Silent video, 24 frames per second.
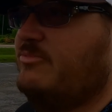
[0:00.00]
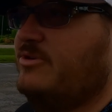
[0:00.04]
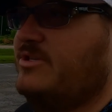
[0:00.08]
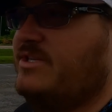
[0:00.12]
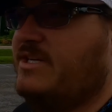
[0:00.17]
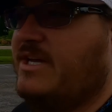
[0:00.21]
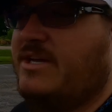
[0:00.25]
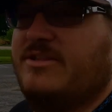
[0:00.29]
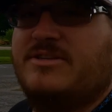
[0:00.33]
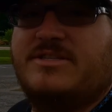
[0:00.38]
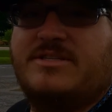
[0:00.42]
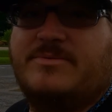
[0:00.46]

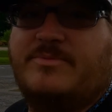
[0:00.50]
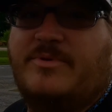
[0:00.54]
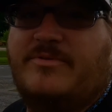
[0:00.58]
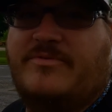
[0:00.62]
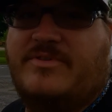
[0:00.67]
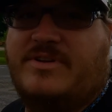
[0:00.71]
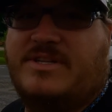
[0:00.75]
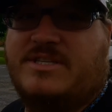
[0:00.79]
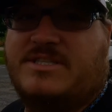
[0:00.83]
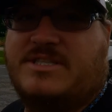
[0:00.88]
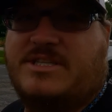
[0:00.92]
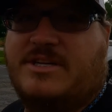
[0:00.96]
together some
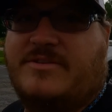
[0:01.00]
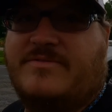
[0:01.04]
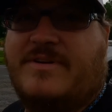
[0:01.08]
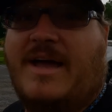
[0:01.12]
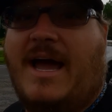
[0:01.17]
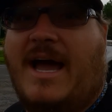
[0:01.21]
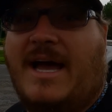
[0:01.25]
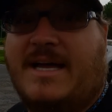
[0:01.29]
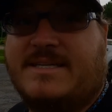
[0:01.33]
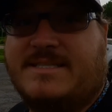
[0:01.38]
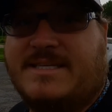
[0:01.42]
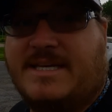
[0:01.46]
event stuff
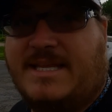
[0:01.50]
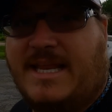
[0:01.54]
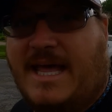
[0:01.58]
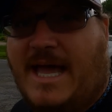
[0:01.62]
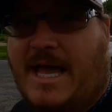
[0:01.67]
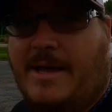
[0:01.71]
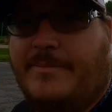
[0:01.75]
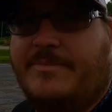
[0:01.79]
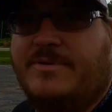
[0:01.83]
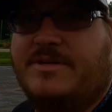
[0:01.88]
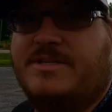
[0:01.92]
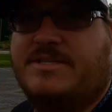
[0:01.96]
as that
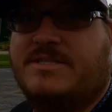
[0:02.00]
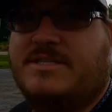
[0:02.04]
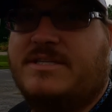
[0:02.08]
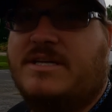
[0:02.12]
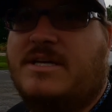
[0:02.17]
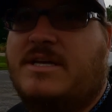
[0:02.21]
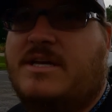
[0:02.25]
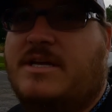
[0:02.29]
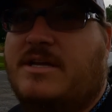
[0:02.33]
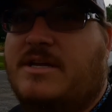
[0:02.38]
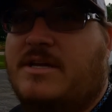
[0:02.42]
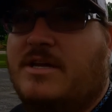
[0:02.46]
happens.
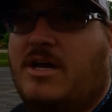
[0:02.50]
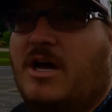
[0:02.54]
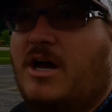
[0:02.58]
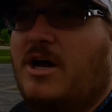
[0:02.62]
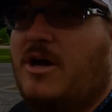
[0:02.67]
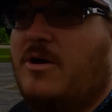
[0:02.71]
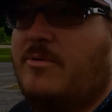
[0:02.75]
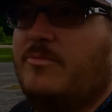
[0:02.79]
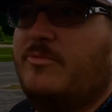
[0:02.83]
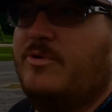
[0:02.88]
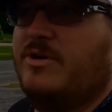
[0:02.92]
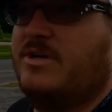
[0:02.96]

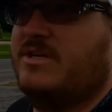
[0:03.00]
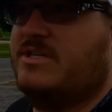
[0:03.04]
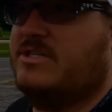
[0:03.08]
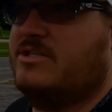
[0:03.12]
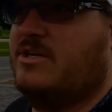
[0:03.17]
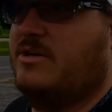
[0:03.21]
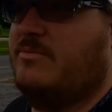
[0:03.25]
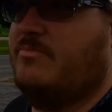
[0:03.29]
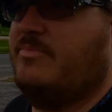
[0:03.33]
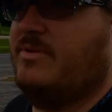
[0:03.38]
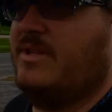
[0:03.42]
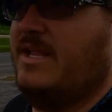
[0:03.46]
We're gonna
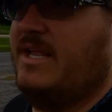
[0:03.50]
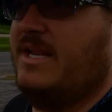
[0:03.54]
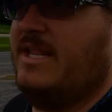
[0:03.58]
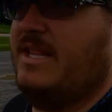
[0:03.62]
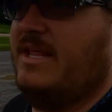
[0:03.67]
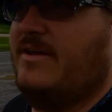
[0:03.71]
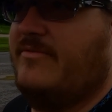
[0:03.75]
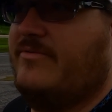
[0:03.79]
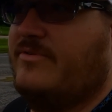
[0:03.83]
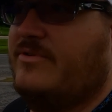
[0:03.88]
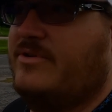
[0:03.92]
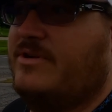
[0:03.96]
start planning
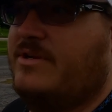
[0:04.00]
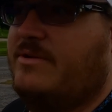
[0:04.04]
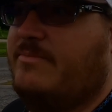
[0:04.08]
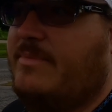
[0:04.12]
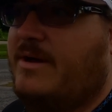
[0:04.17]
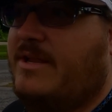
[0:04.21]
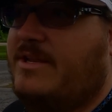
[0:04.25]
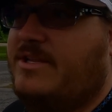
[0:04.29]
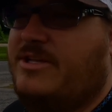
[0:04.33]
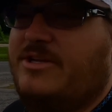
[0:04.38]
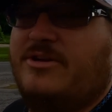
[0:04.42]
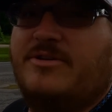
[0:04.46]
that for
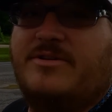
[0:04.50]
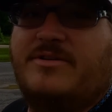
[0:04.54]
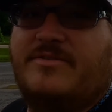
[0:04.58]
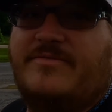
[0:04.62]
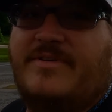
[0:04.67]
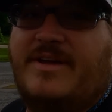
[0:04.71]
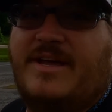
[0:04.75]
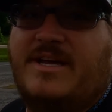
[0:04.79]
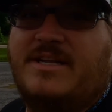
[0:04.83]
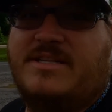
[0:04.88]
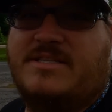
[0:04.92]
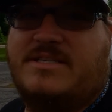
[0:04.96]
about a year in
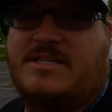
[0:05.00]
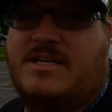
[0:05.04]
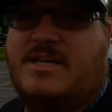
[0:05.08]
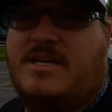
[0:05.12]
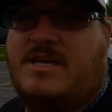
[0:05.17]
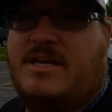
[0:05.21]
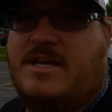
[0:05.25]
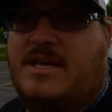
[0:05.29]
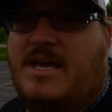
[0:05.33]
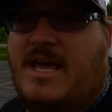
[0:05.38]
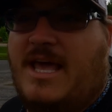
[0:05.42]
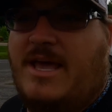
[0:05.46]
advance,
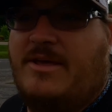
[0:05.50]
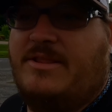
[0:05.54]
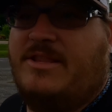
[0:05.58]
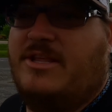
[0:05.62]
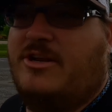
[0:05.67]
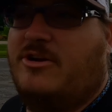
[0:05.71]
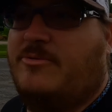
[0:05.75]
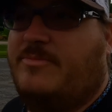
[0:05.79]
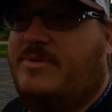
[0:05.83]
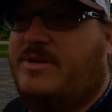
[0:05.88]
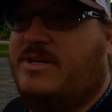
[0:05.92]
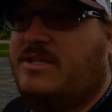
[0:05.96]
and
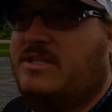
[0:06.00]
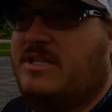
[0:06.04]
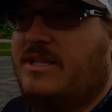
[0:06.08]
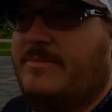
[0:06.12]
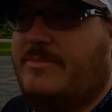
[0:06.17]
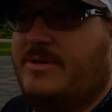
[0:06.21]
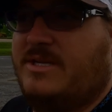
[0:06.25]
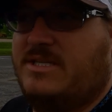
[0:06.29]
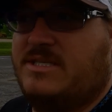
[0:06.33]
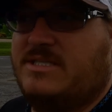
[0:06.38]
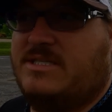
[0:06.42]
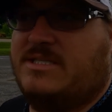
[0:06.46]
then it'll be a
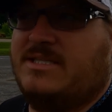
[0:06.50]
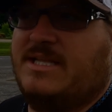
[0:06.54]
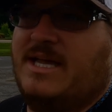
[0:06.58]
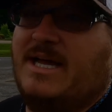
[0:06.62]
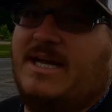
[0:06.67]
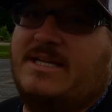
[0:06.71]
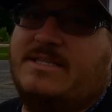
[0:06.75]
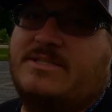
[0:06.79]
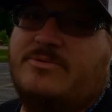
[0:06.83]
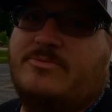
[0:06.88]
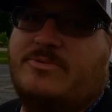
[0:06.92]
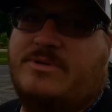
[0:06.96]
limited
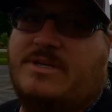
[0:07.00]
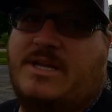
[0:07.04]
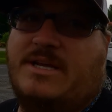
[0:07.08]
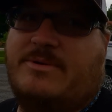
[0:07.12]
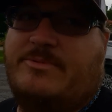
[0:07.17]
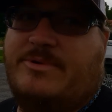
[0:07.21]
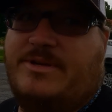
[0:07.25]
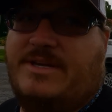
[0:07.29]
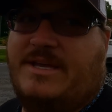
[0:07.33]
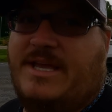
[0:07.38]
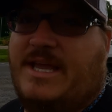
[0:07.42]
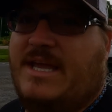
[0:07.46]
slots.
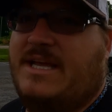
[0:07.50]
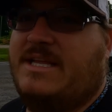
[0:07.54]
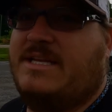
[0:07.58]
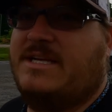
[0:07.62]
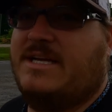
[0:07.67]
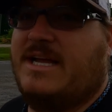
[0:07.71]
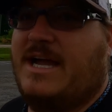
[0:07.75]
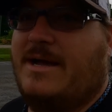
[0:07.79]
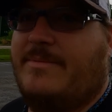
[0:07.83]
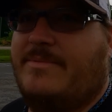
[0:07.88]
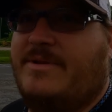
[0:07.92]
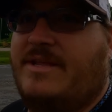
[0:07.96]
We can't
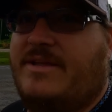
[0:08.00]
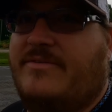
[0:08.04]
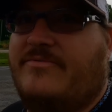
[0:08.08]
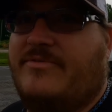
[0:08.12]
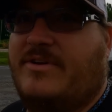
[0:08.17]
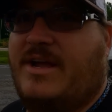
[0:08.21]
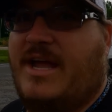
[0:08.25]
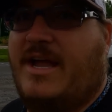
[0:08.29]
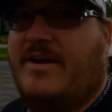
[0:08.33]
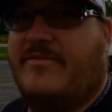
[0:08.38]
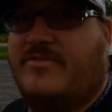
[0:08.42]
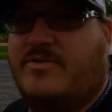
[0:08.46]
accommodate
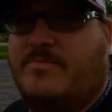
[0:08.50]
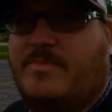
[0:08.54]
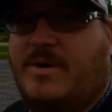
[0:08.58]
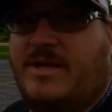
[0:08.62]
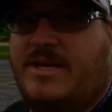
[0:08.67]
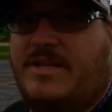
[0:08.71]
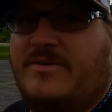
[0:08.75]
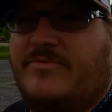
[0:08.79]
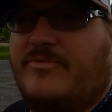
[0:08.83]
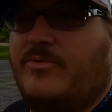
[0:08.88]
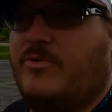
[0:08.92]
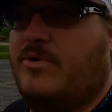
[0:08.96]
for
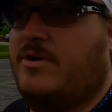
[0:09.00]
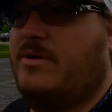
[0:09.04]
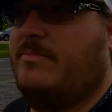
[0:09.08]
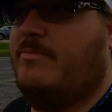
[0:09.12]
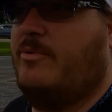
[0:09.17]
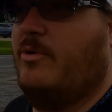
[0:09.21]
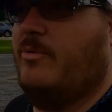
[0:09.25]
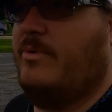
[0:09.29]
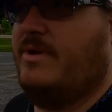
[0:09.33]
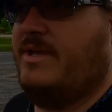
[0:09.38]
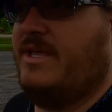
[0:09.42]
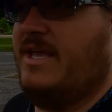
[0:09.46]
everybody for it,
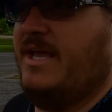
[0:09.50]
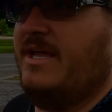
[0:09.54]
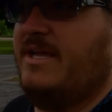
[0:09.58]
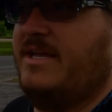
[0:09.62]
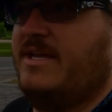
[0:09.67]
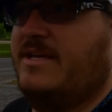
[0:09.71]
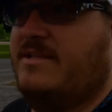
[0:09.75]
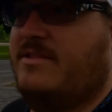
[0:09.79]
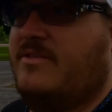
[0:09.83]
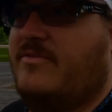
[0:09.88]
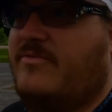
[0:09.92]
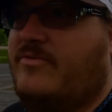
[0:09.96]
but we can
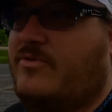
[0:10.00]
get the